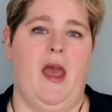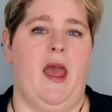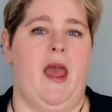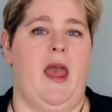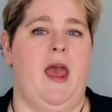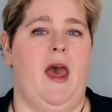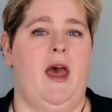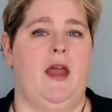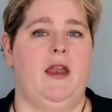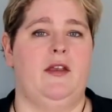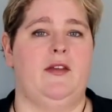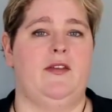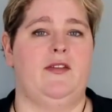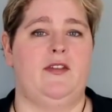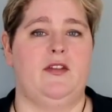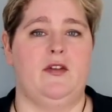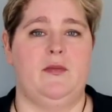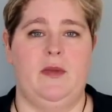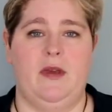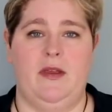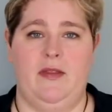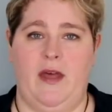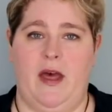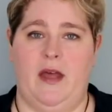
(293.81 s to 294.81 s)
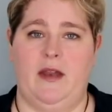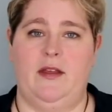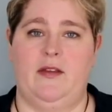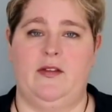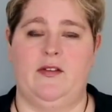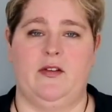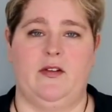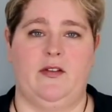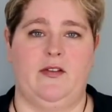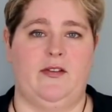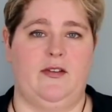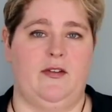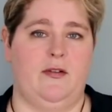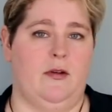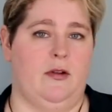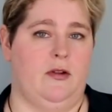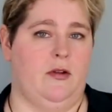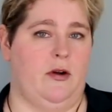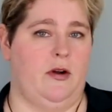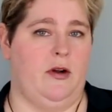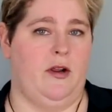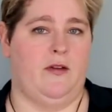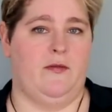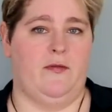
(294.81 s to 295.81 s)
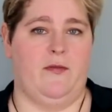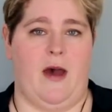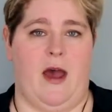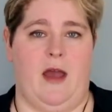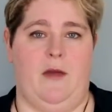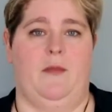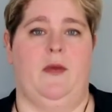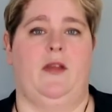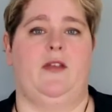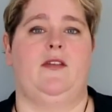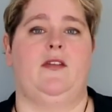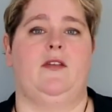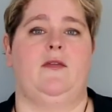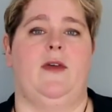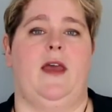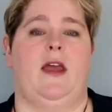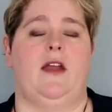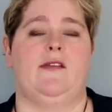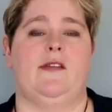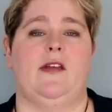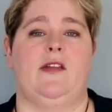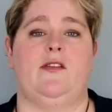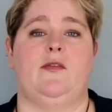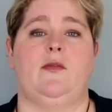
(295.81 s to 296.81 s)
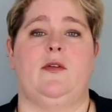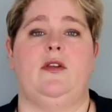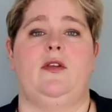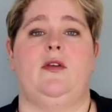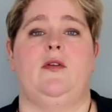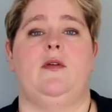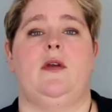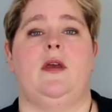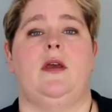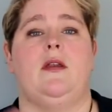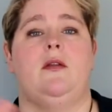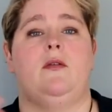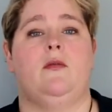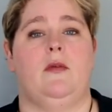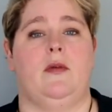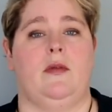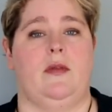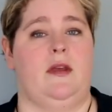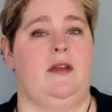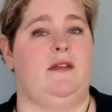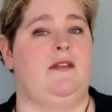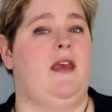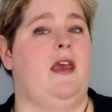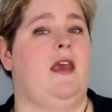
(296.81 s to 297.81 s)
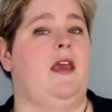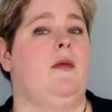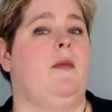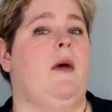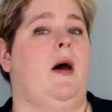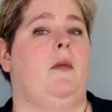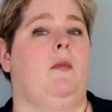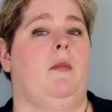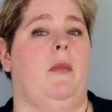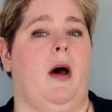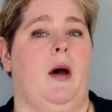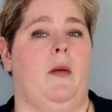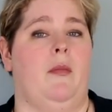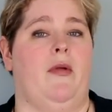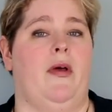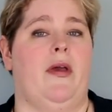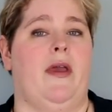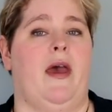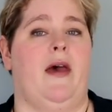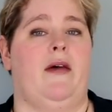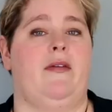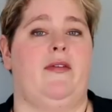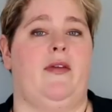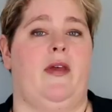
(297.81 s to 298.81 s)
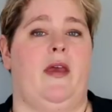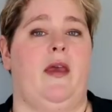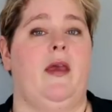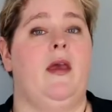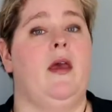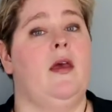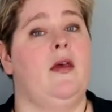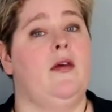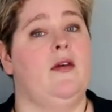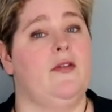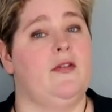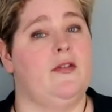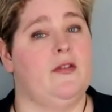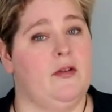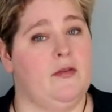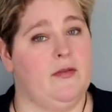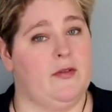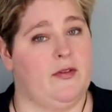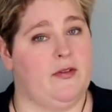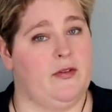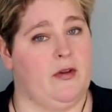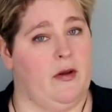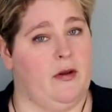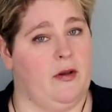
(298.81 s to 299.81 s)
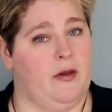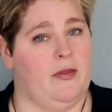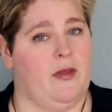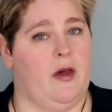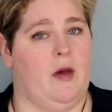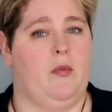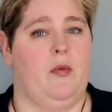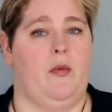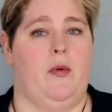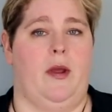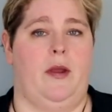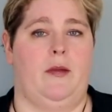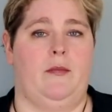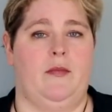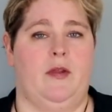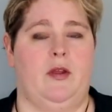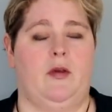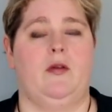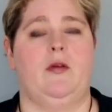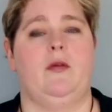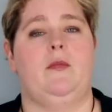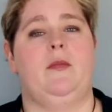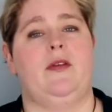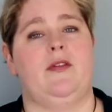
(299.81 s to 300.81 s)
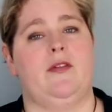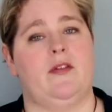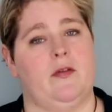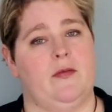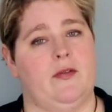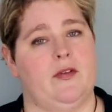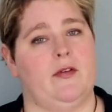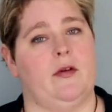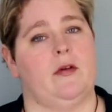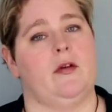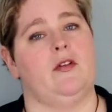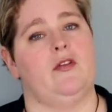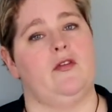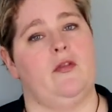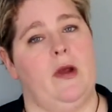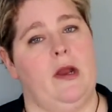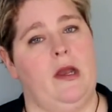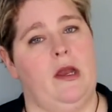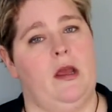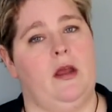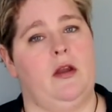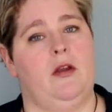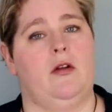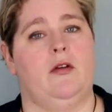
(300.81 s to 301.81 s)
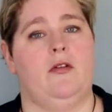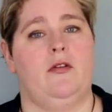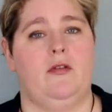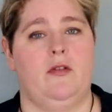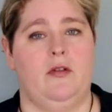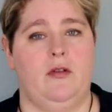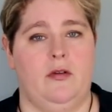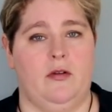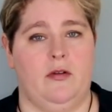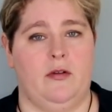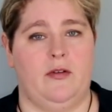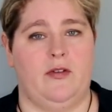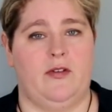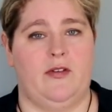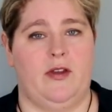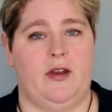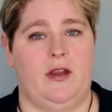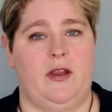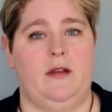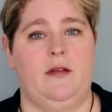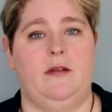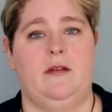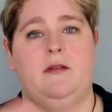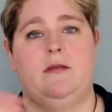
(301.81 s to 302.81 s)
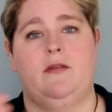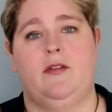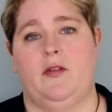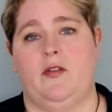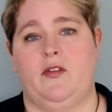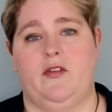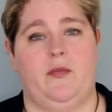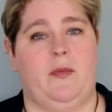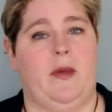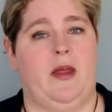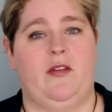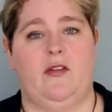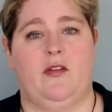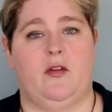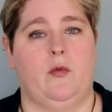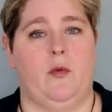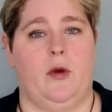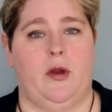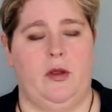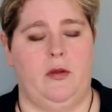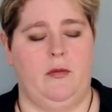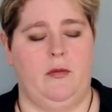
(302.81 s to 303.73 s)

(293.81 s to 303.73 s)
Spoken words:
And assuming that he starts to alert at 5 months of age, that's when you can really take him out in public as a service dog at that point. It could be service dog and training in your city, just depends on where you